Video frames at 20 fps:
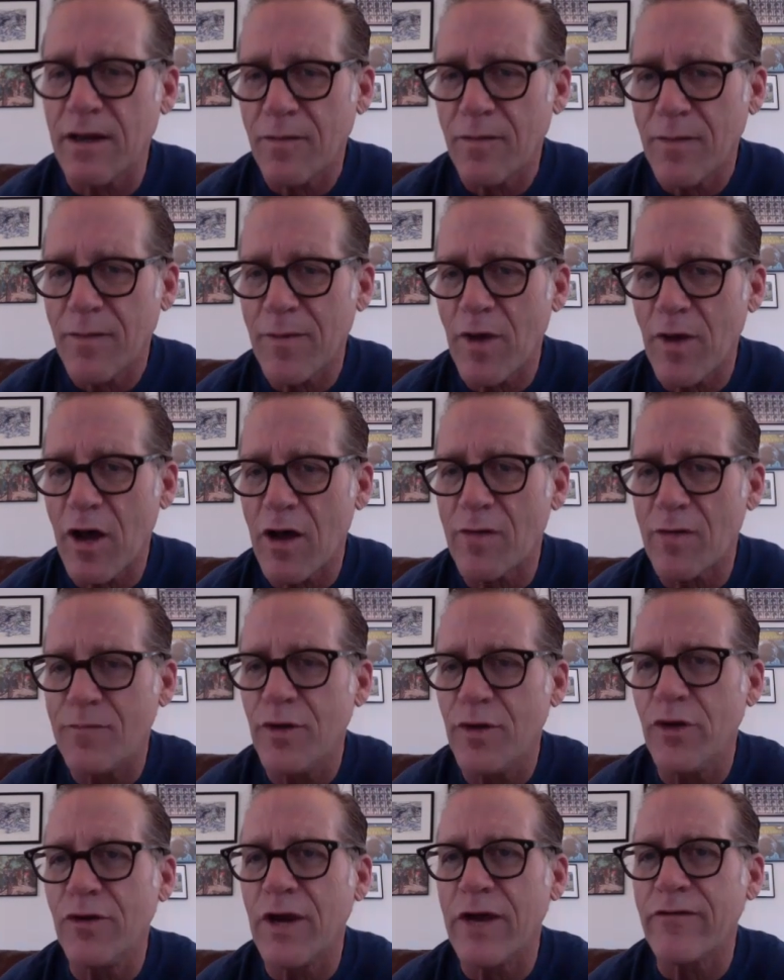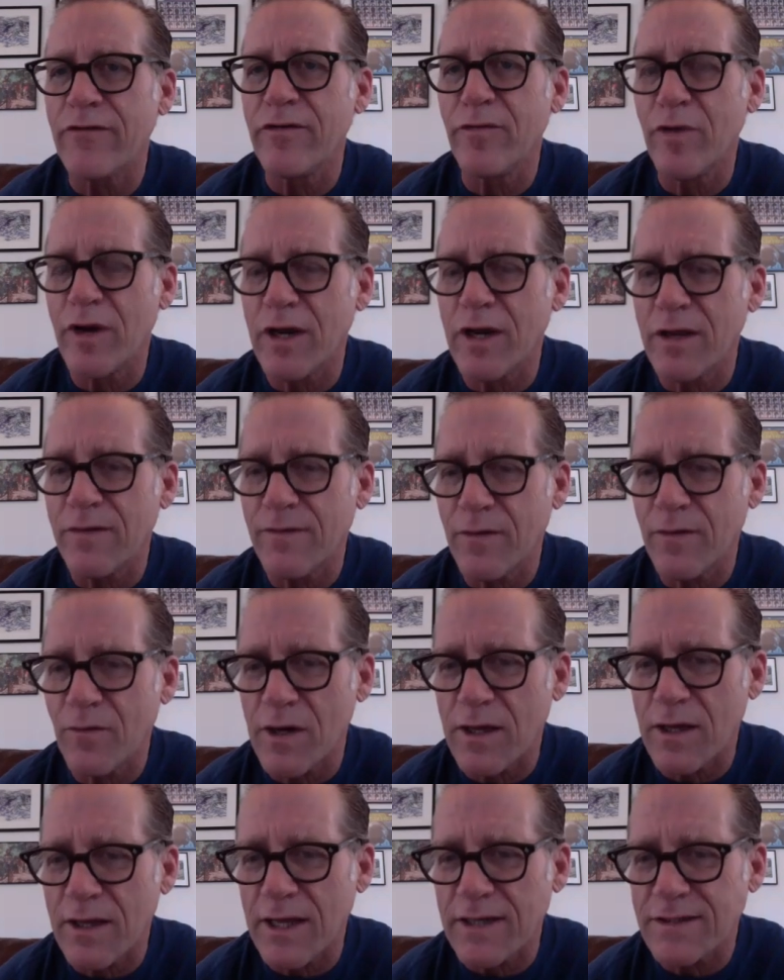Maybe I'll mute everybody if you want
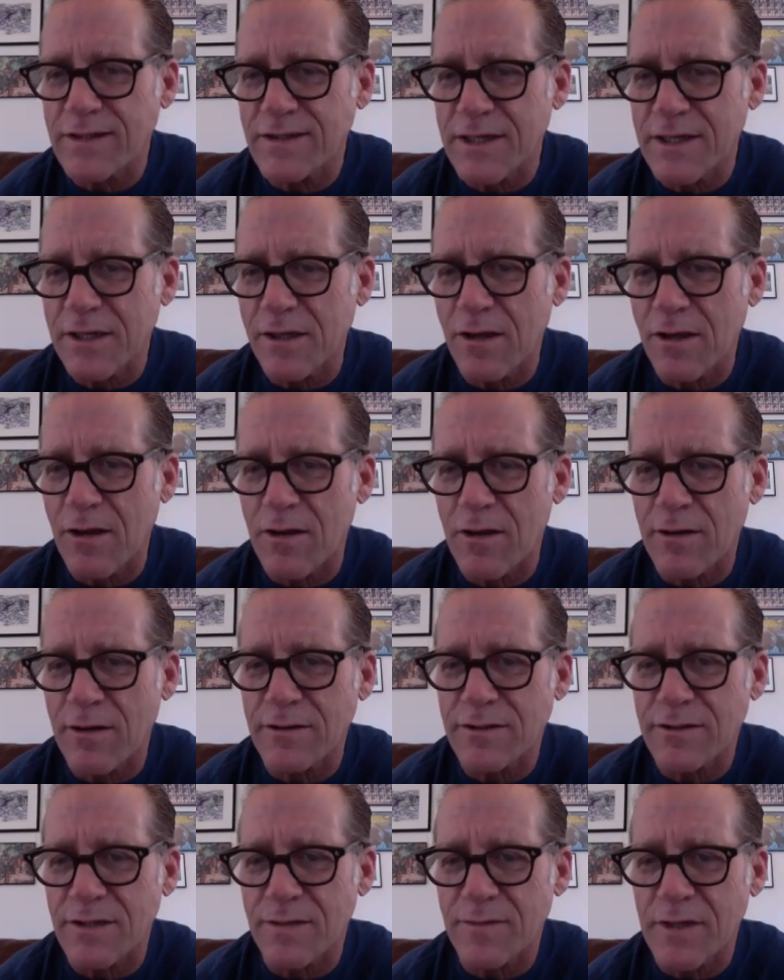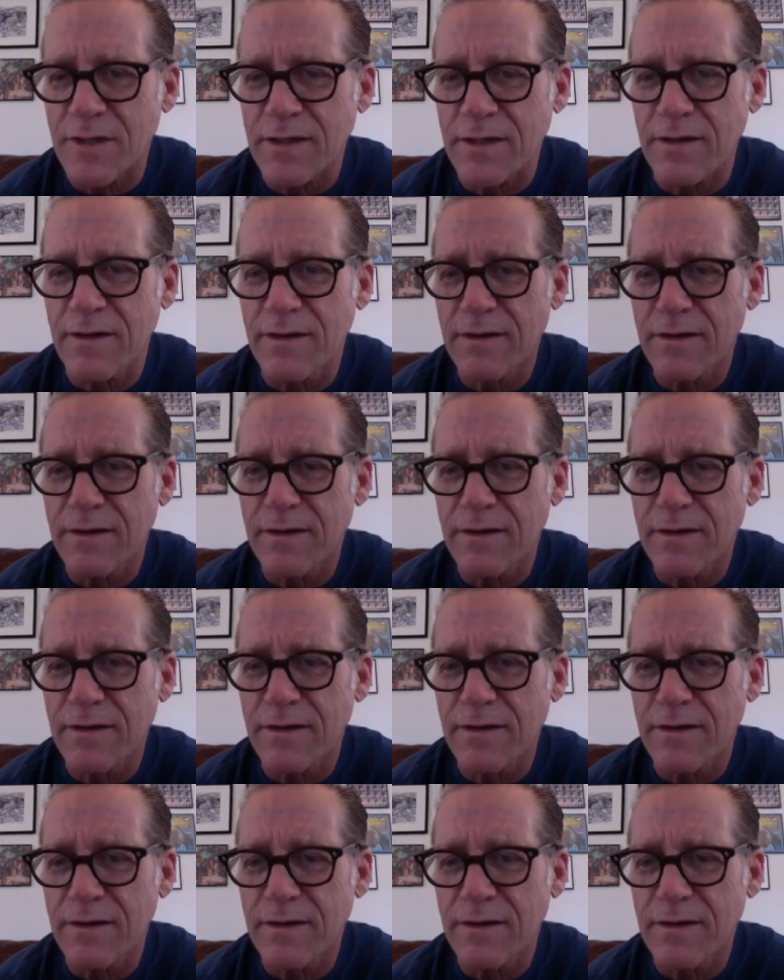to like sing along or something.